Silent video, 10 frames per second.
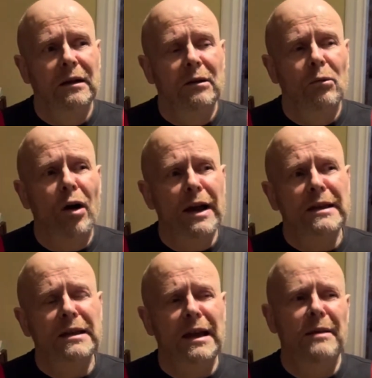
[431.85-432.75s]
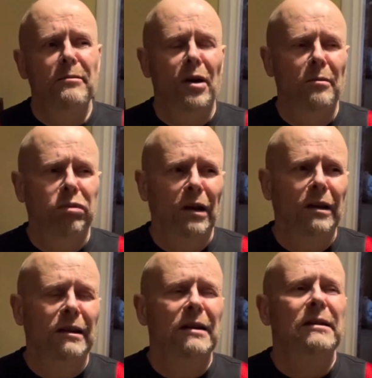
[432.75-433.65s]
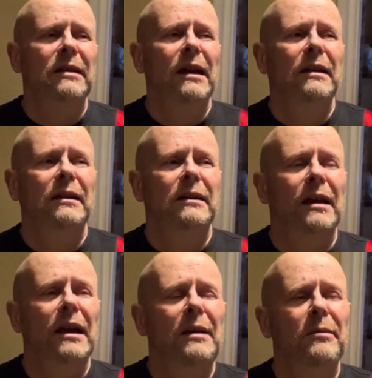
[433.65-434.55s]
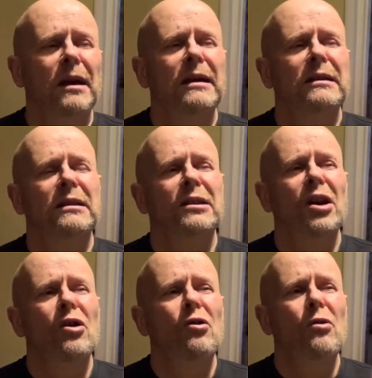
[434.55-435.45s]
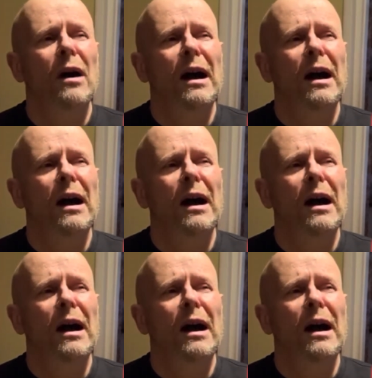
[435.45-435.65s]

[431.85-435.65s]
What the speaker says: What isn't in my blood is seeing a team that is so